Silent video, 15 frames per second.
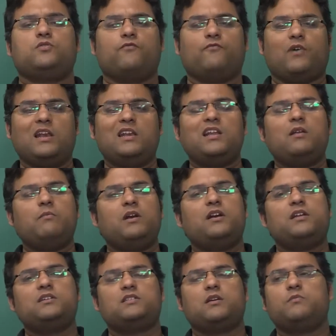So
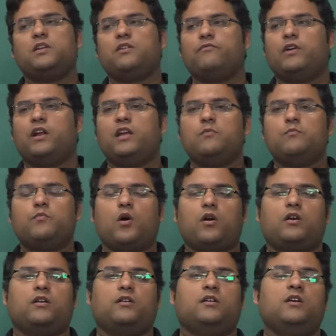vulnerability is something very
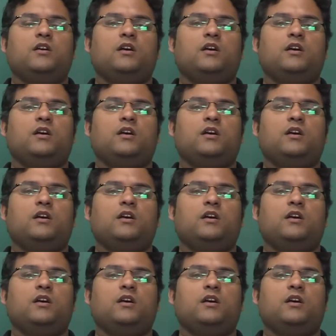important,